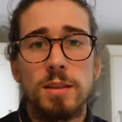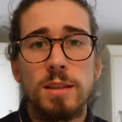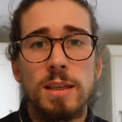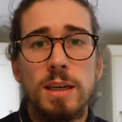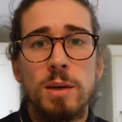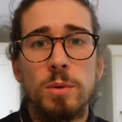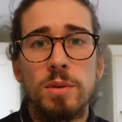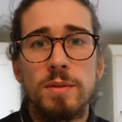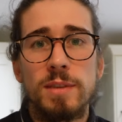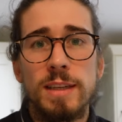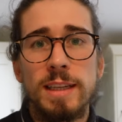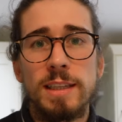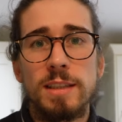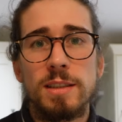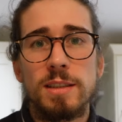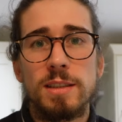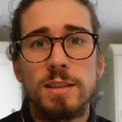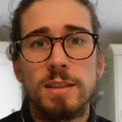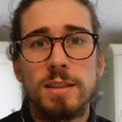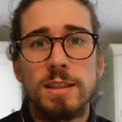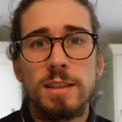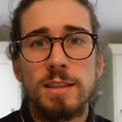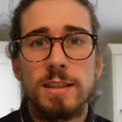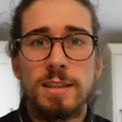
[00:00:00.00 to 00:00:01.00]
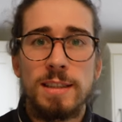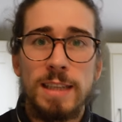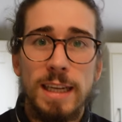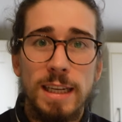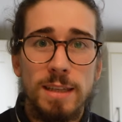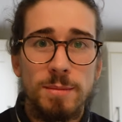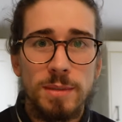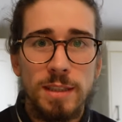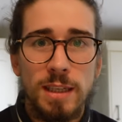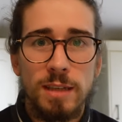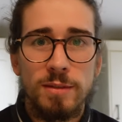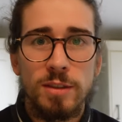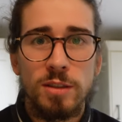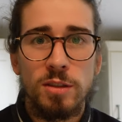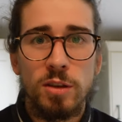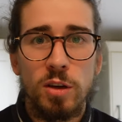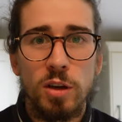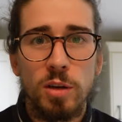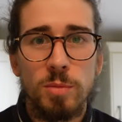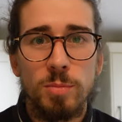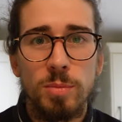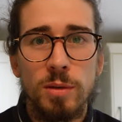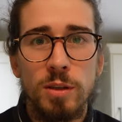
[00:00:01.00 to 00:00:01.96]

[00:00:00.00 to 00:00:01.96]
I would have liked at the time to have a dark